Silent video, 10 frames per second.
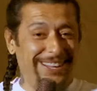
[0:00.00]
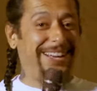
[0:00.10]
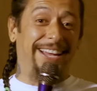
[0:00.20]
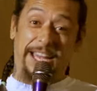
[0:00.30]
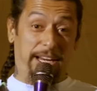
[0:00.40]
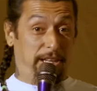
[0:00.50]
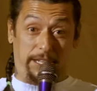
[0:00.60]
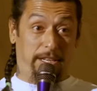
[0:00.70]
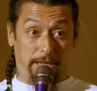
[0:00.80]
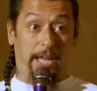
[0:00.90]
like,
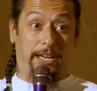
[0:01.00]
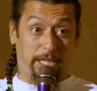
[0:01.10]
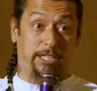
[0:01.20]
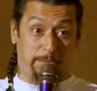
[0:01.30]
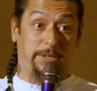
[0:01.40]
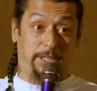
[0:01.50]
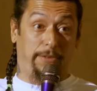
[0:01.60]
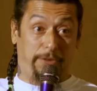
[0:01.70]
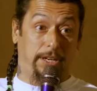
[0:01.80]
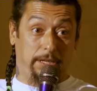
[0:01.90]
anything that gets me
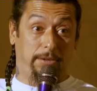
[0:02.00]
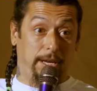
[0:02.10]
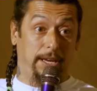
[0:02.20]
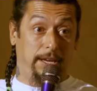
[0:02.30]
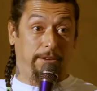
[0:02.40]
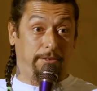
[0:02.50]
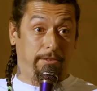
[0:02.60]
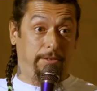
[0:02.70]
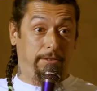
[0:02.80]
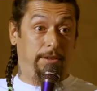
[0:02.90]
the fuck away
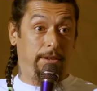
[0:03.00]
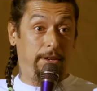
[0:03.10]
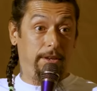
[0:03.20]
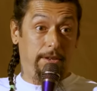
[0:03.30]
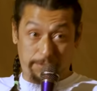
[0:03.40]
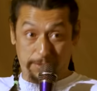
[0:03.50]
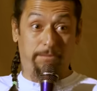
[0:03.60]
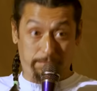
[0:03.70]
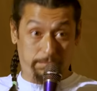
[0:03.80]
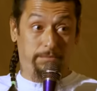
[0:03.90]

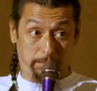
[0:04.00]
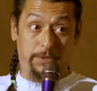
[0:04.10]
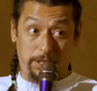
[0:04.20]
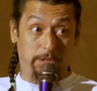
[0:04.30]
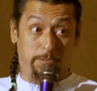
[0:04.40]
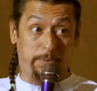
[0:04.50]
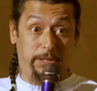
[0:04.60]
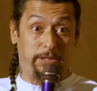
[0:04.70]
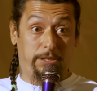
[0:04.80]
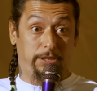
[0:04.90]
from those
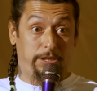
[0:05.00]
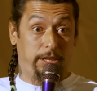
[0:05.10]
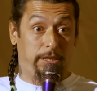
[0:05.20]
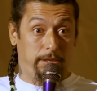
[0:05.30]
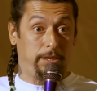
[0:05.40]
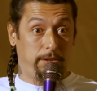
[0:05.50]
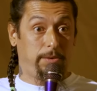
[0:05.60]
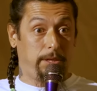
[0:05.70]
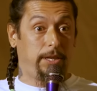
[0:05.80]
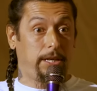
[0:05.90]
pieces of shit,
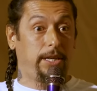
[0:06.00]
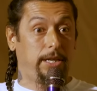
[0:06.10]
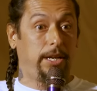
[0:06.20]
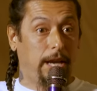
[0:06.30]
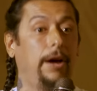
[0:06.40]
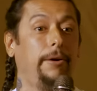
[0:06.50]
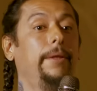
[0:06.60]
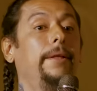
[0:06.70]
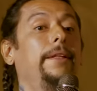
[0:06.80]
then we're good to go.